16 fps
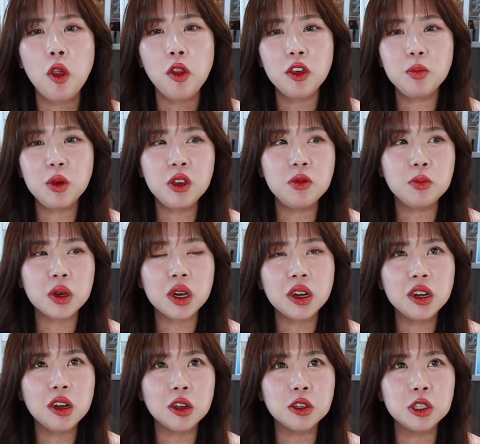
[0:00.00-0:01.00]
The beef
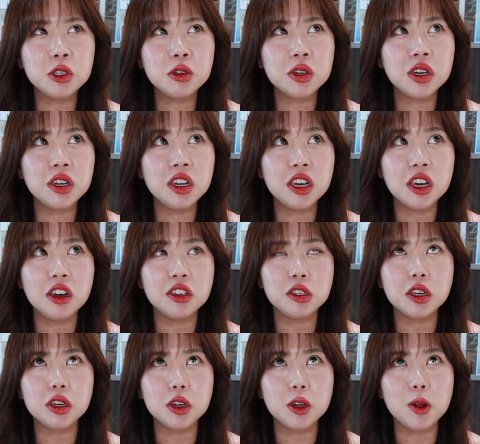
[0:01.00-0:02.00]
patty also kind of
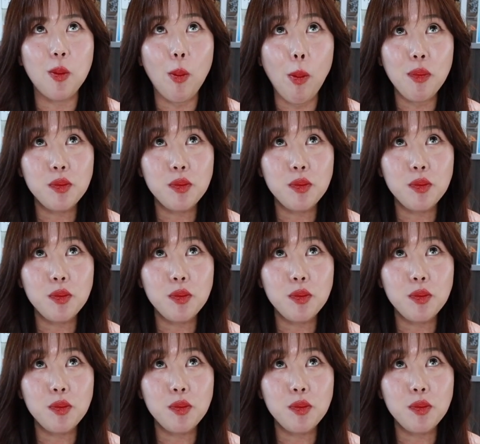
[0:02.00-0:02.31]
has like a um,